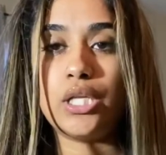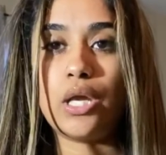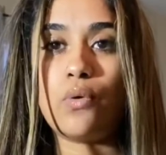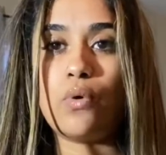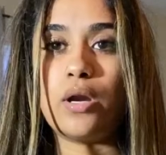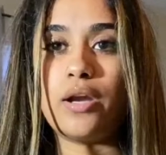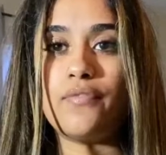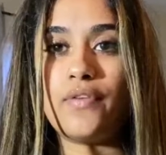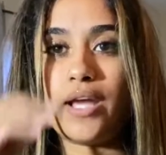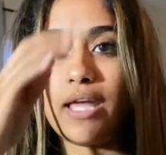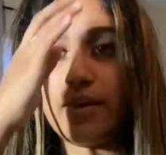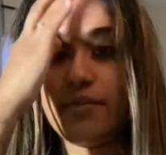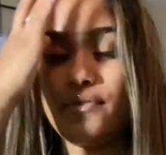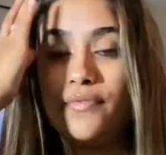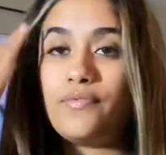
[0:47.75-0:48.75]
Or if
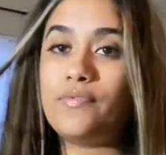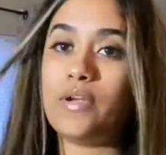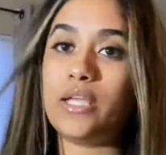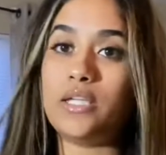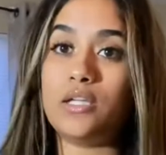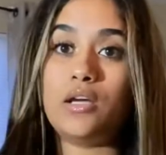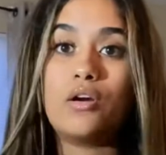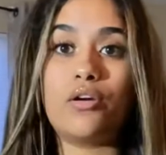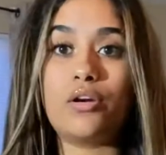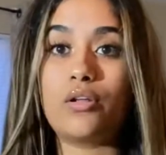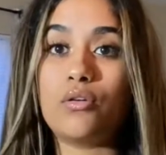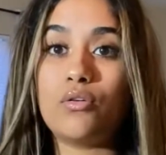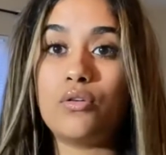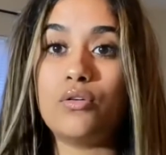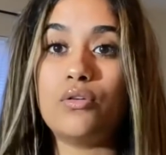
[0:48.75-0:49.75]
I find an
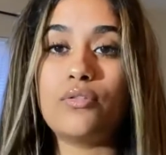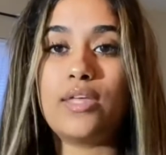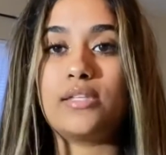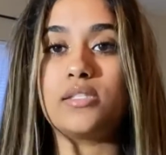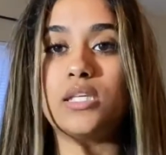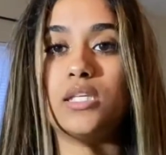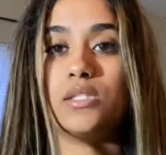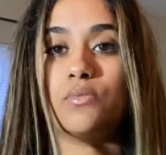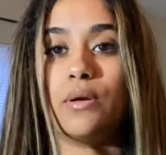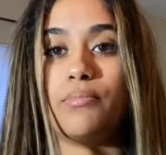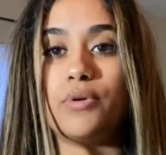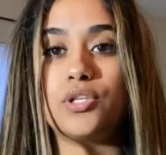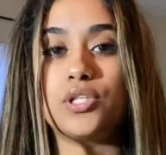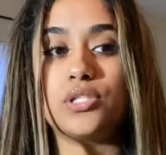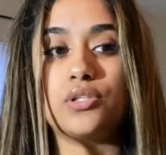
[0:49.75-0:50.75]
article that says wet
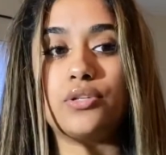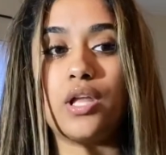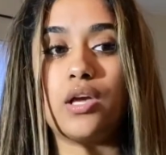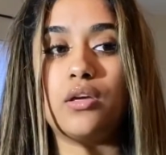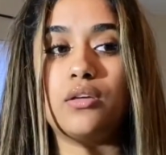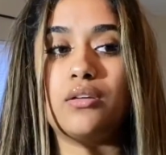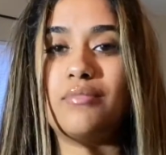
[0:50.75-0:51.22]
brushes are not good,